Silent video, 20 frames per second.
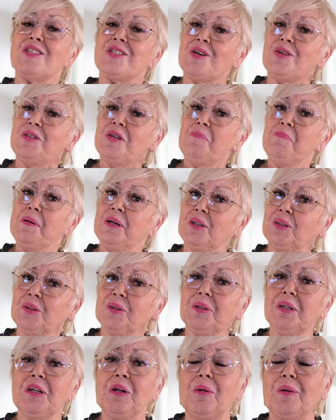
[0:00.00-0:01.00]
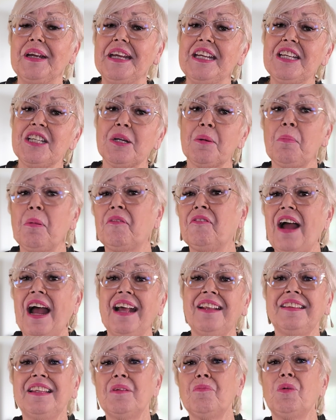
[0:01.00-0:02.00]
So the builder agreed to
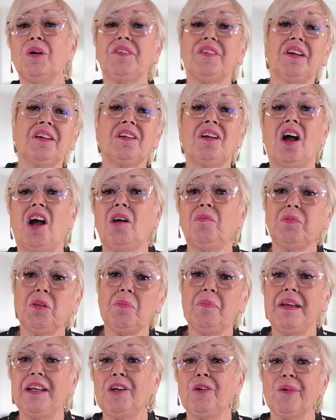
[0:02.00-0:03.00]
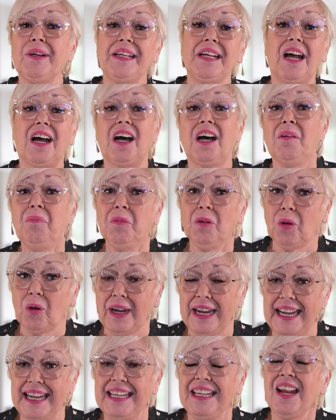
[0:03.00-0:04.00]
provide them with a complimentary
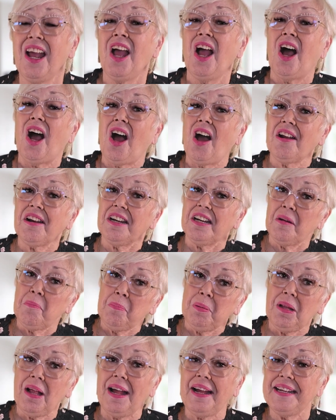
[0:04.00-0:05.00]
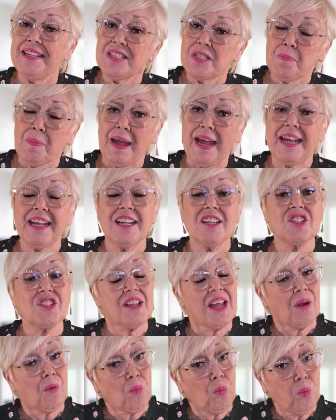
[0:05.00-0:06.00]
upgrade on an appliance package
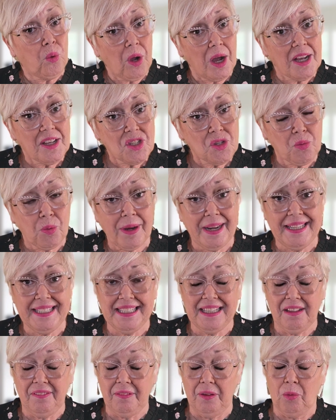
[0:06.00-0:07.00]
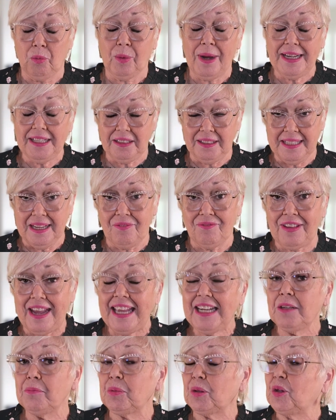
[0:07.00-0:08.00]
that was ready, readily
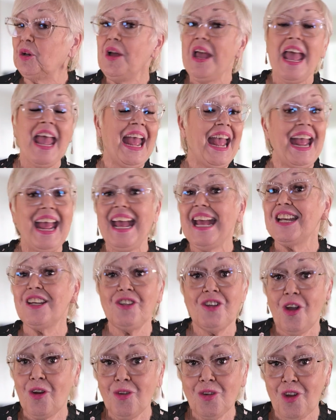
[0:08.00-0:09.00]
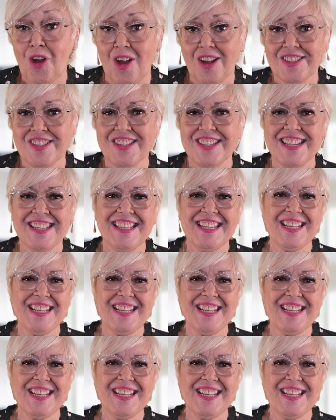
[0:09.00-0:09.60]
available at no cost to